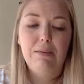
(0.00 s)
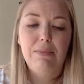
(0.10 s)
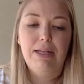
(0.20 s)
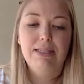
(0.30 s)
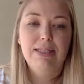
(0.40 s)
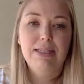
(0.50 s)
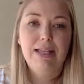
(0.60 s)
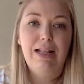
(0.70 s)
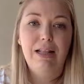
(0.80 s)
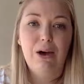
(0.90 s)
It's
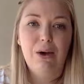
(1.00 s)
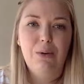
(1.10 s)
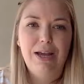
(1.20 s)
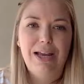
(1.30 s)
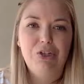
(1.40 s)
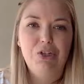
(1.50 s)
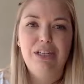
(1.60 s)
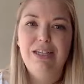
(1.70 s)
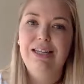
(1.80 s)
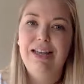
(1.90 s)
hello,
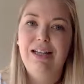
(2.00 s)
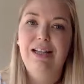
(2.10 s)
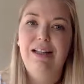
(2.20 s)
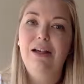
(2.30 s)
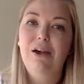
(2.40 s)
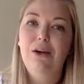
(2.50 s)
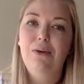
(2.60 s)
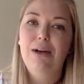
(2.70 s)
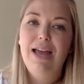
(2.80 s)
HELLO,